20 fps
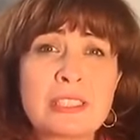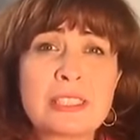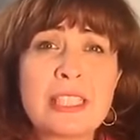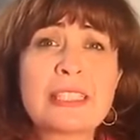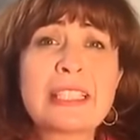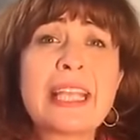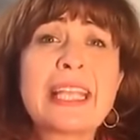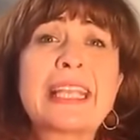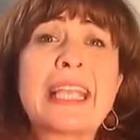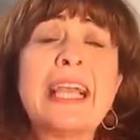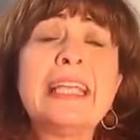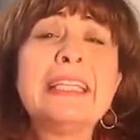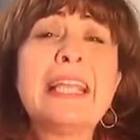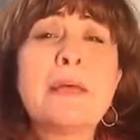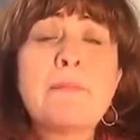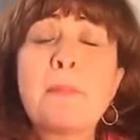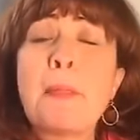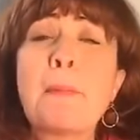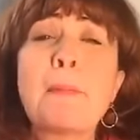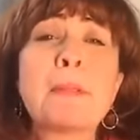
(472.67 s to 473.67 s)
that
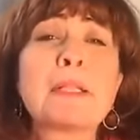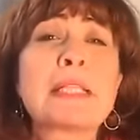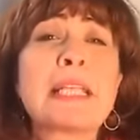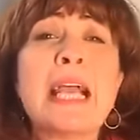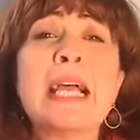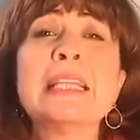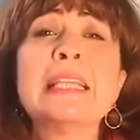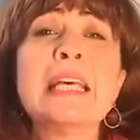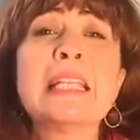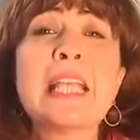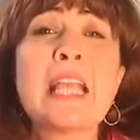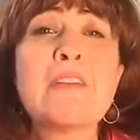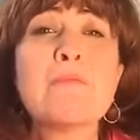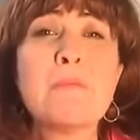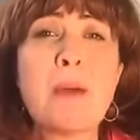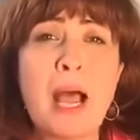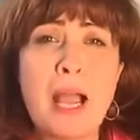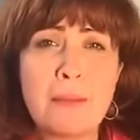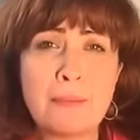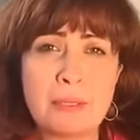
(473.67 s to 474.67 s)
people cannot have
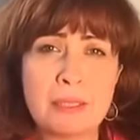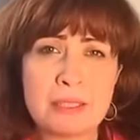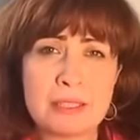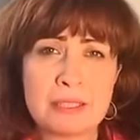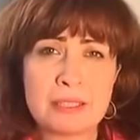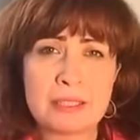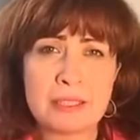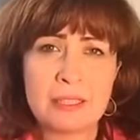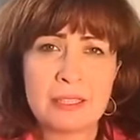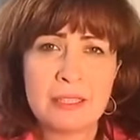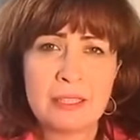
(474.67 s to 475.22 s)
Bibles.